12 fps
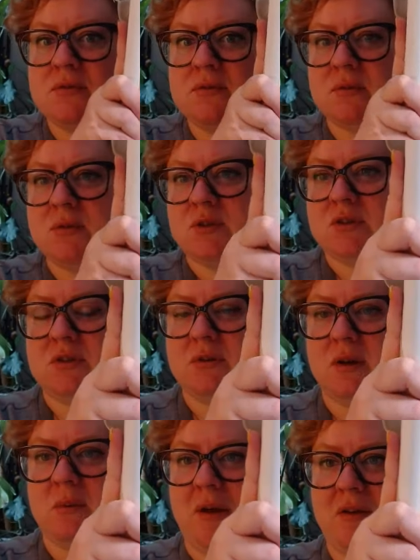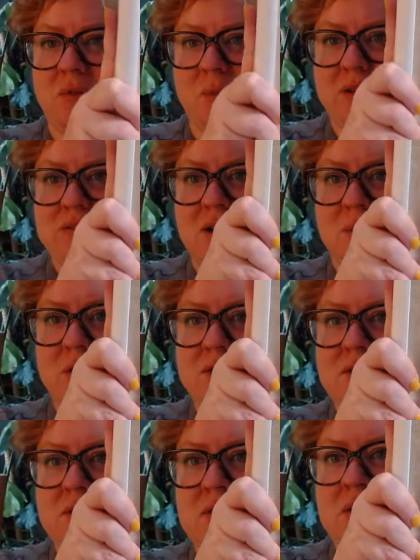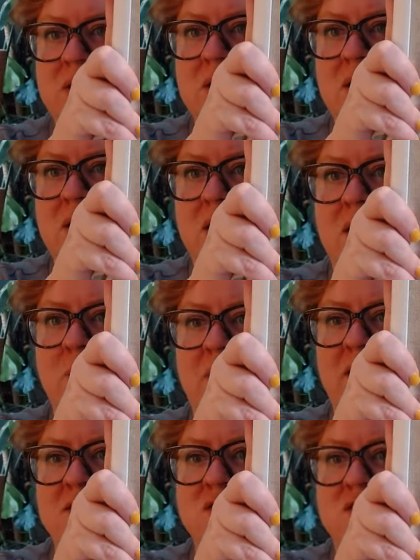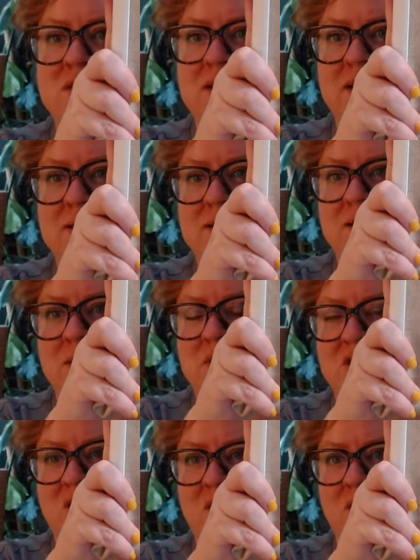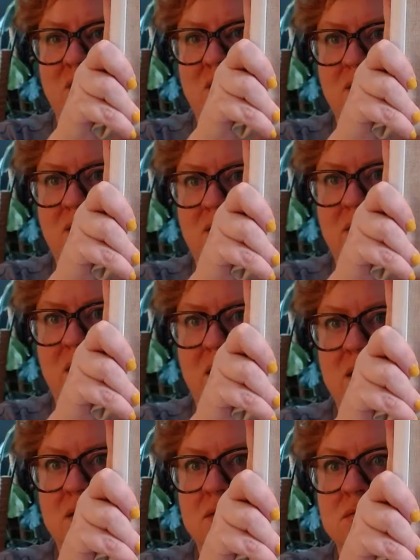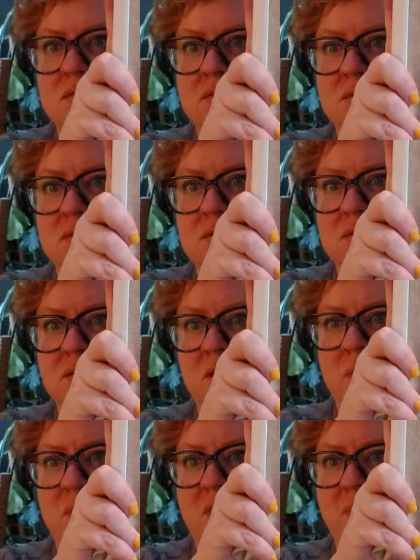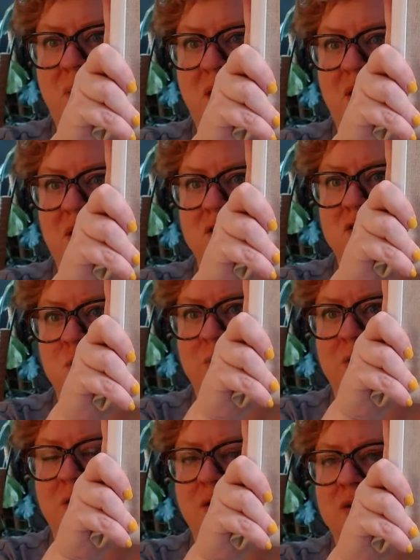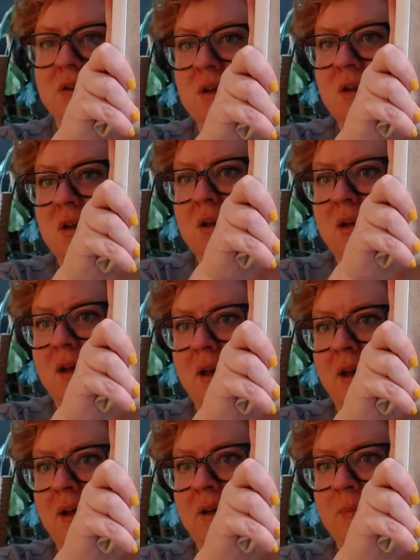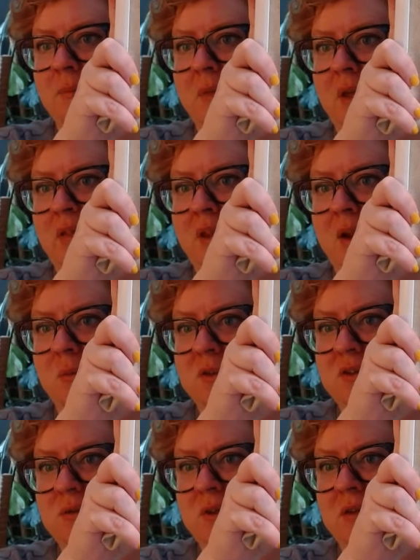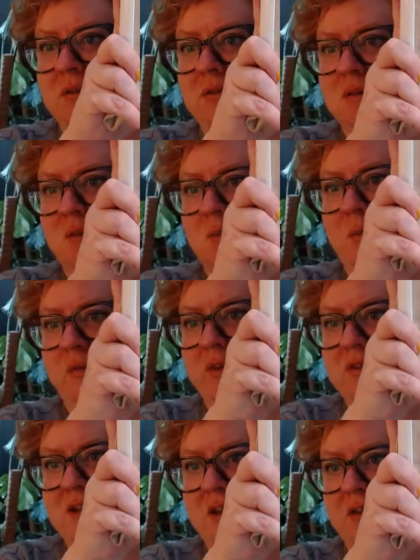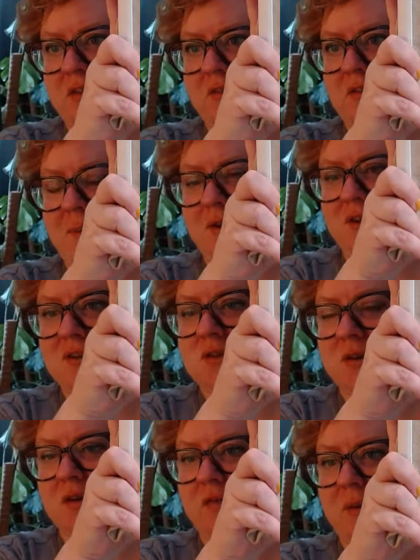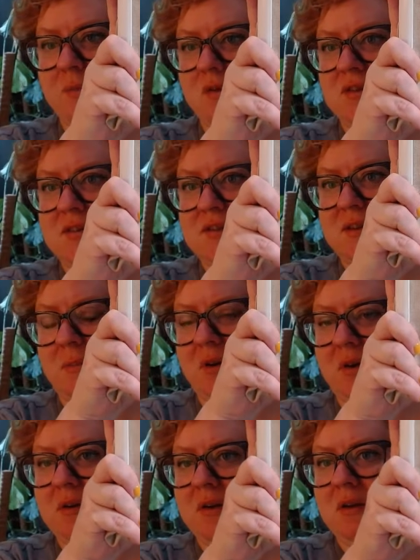So it's just a red from Weeks Dye Works. And as you can see, I'm starting the little month band on October. And then I will be moving down on the fabric and doing November and December.